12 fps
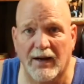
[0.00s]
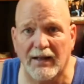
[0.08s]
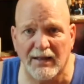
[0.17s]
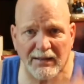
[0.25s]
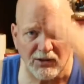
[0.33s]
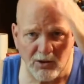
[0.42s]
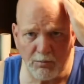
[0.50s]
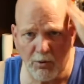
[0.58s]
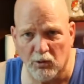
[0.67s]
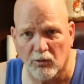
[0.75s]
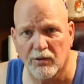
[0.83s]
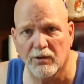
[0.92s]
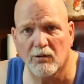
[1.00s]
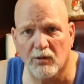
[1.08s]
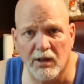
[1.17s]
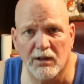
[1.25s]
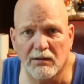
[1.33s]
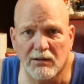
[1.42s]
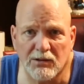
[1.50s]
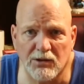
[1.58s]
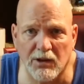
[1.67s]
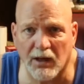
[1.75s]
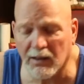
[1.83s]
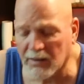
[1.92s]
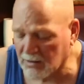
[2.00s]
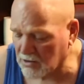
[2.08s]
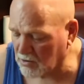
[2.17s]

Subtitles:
I like the smooth. Okay, that's it. I like the